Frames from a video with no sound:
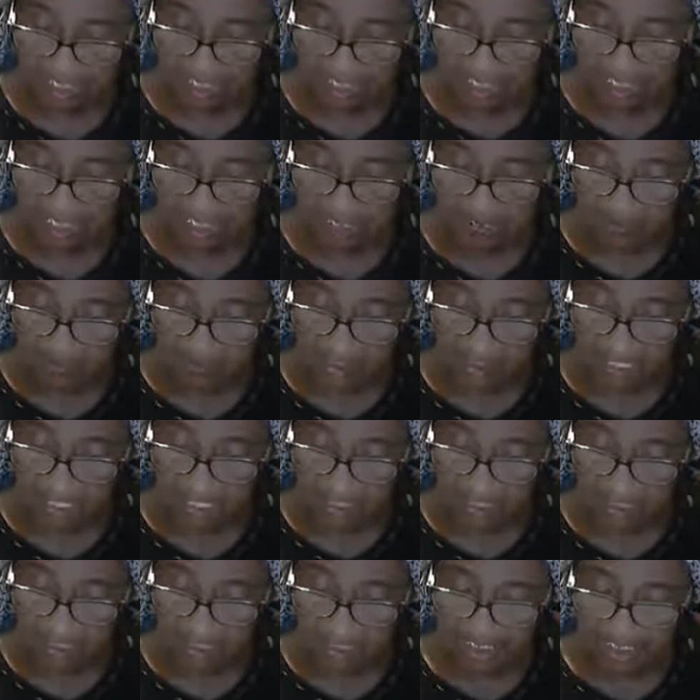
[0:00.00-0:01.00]
And
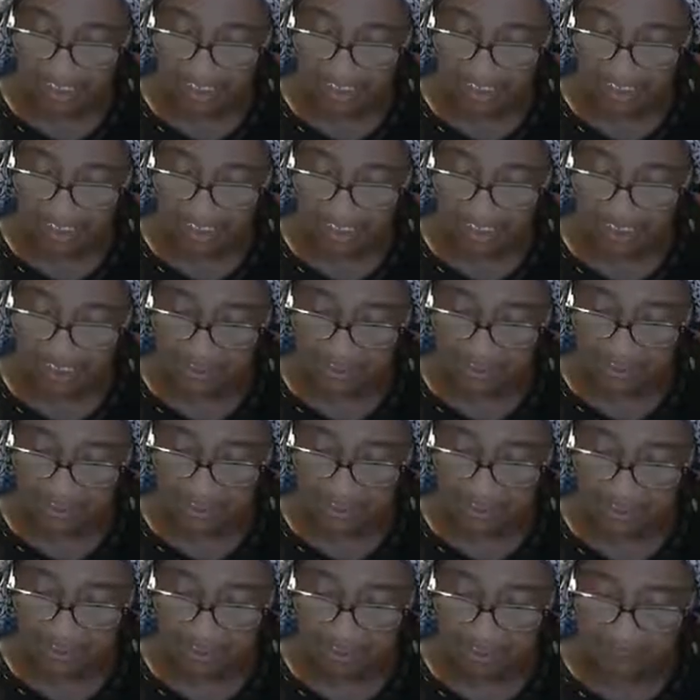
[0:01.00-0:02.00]
when he returned,
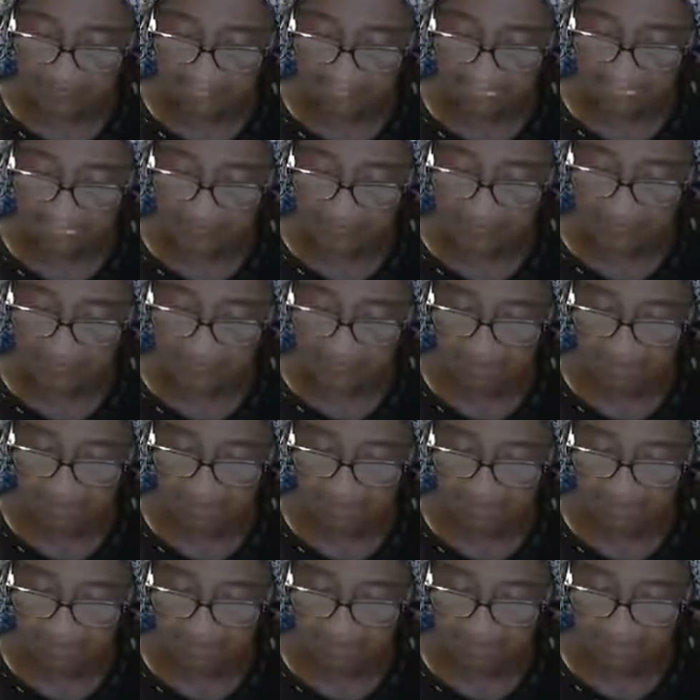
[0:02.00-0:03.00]
he found them
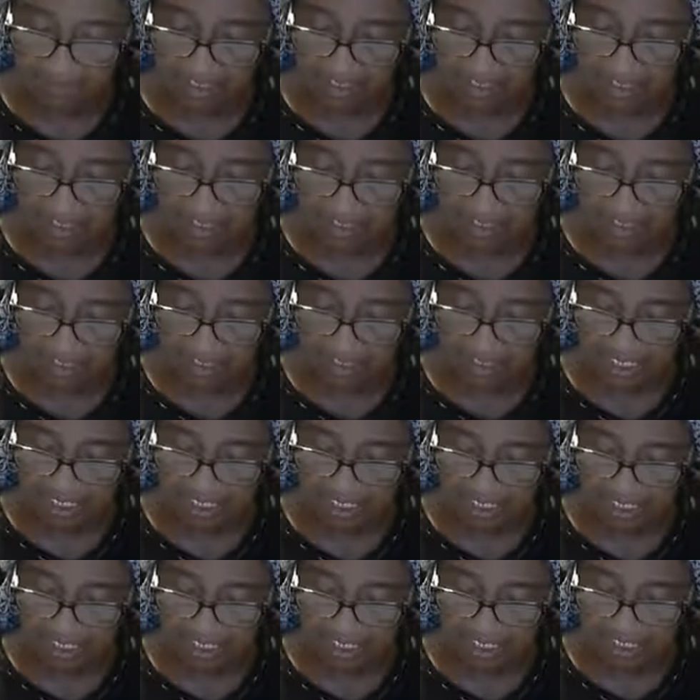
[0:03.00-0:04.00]
asleep again,